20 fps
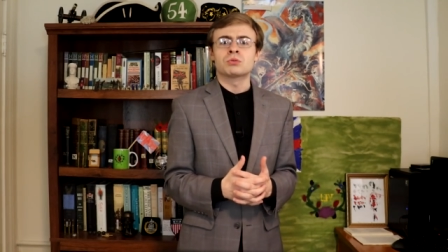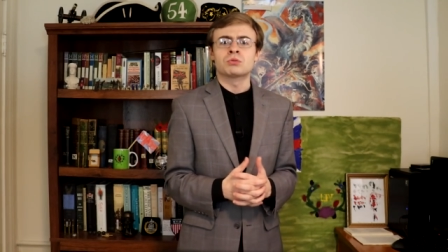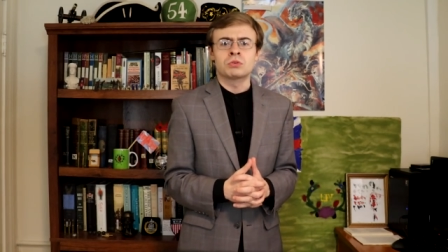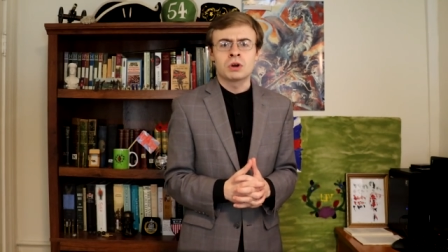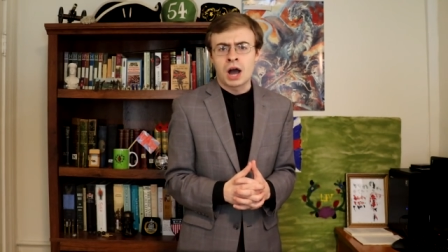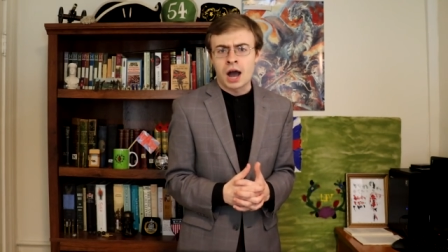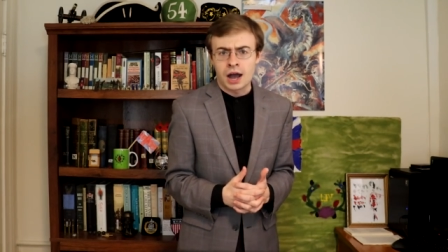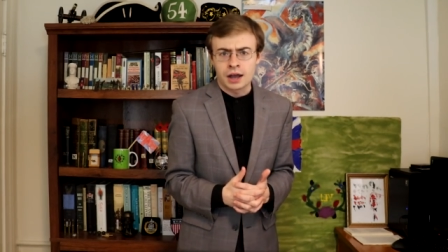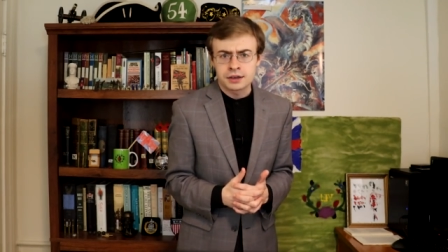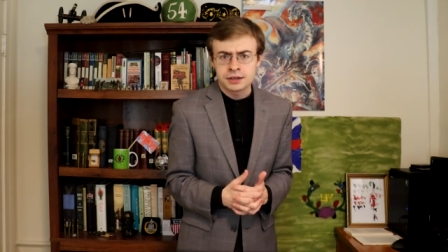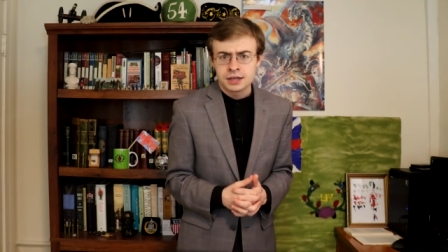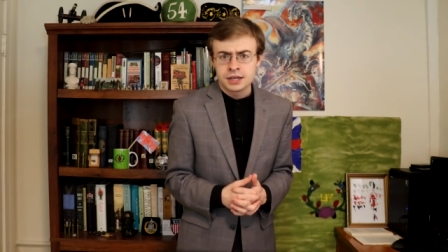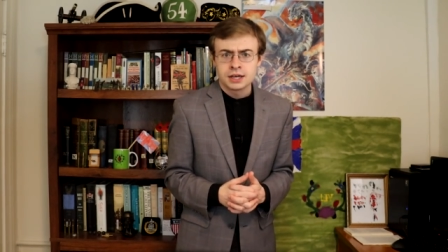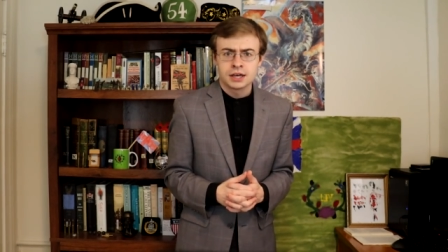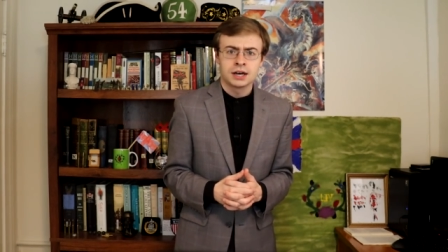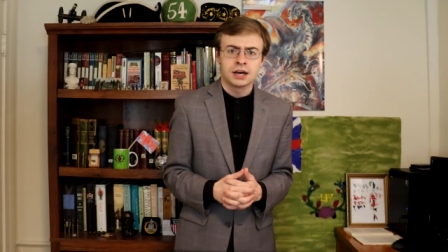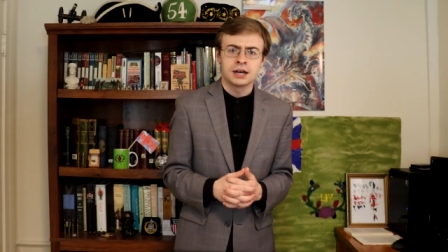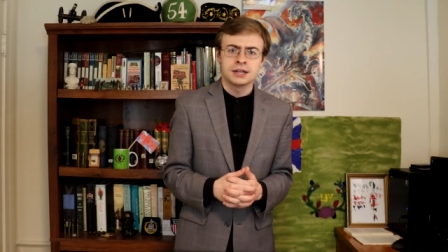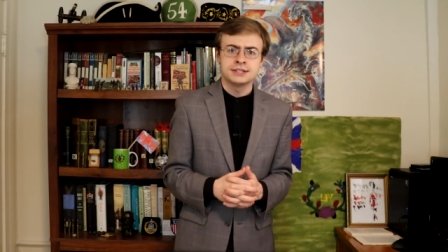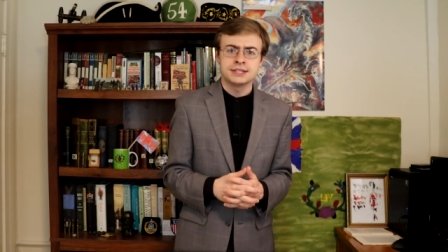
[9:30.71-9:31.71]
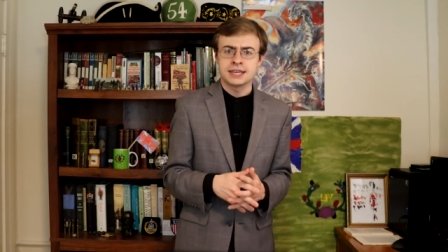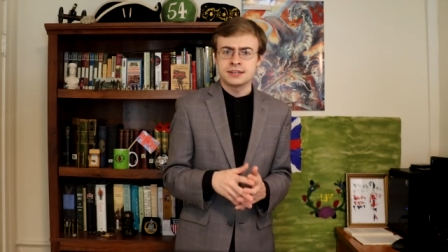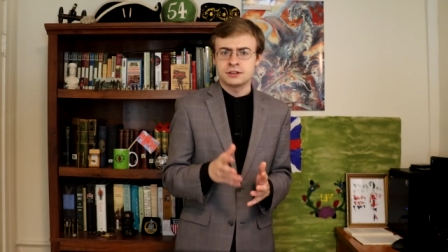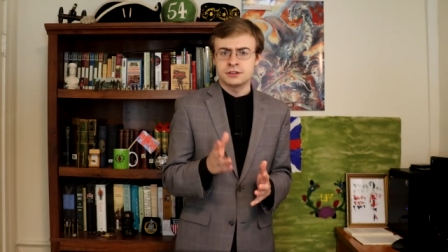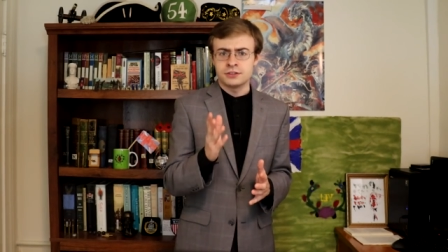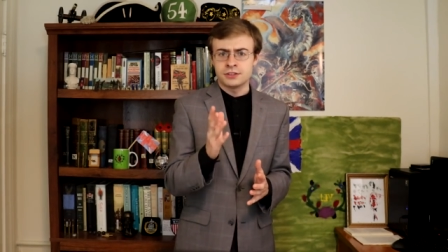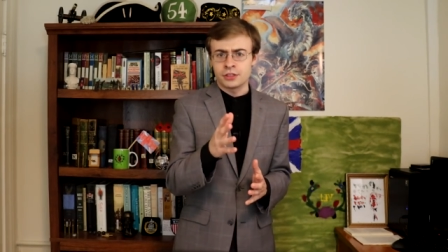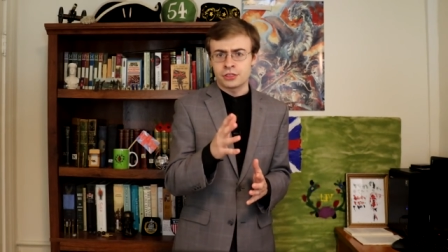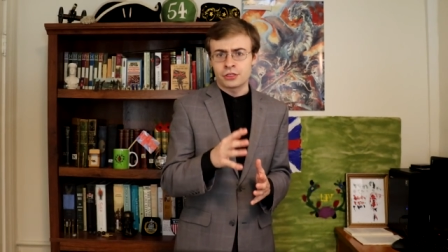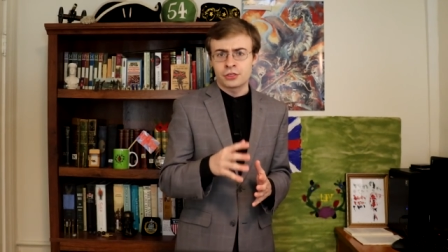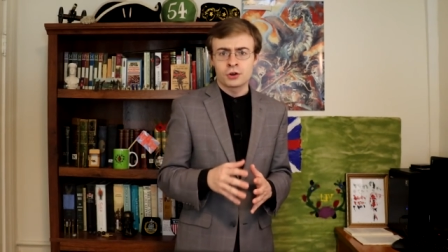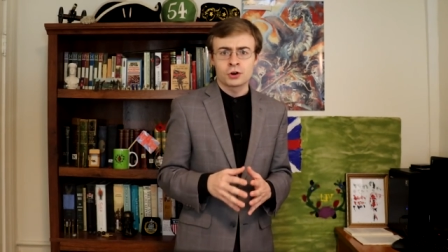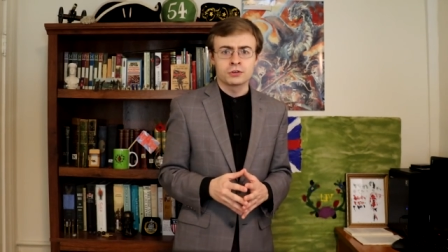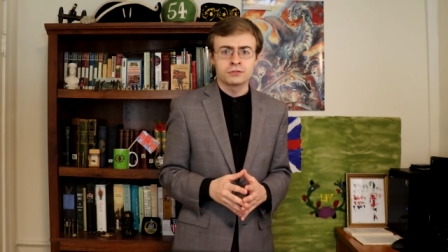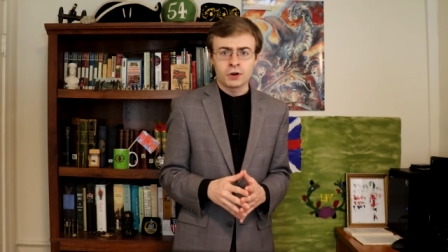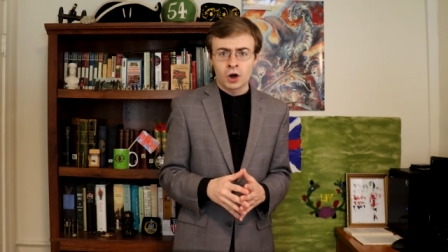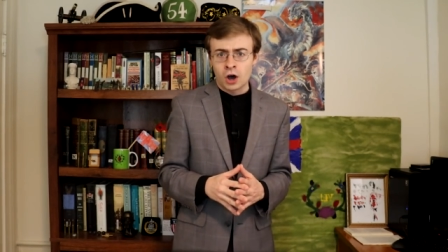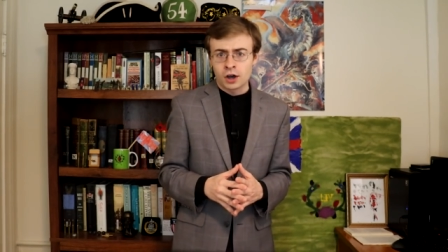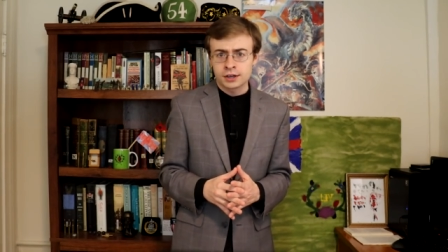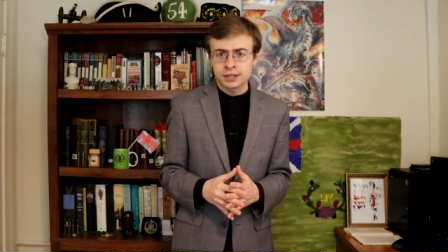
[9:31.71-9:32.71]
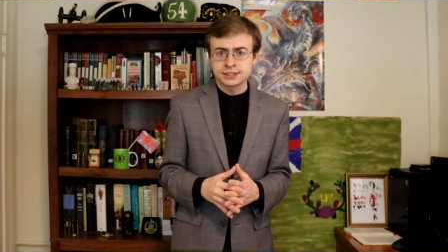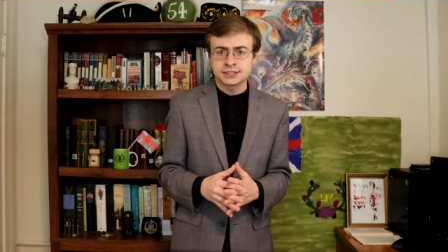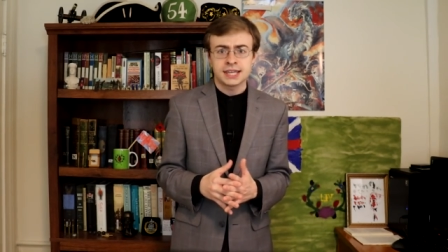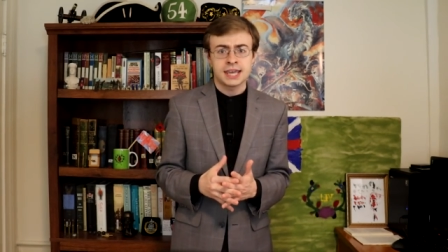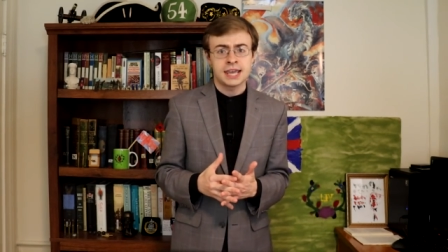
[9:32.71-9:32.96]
Rock, uh, dated the 3rd of August